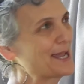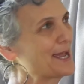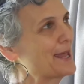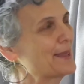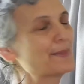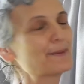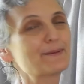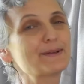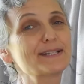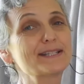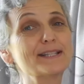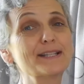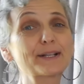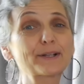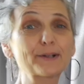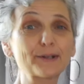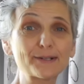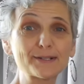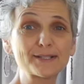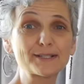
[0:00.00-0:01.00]
And the reason the
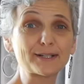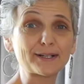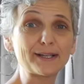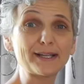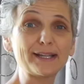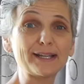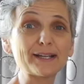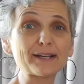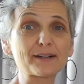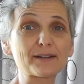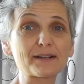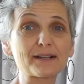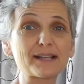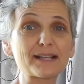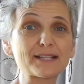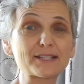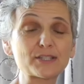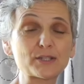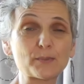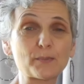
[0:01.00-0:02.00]
curtains are here
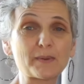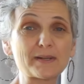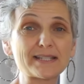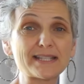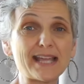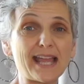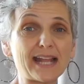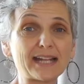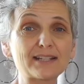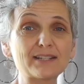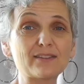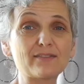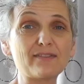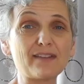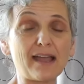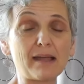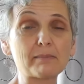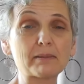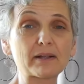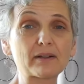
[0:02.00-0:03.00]
is to protect the
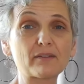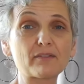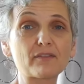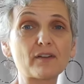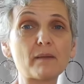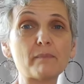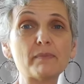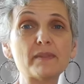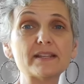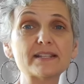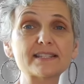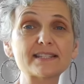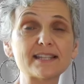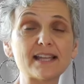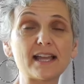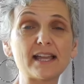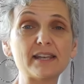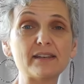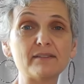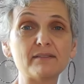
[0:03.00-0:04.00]
fabric from the
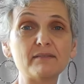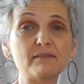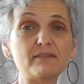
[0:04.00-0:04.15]
sun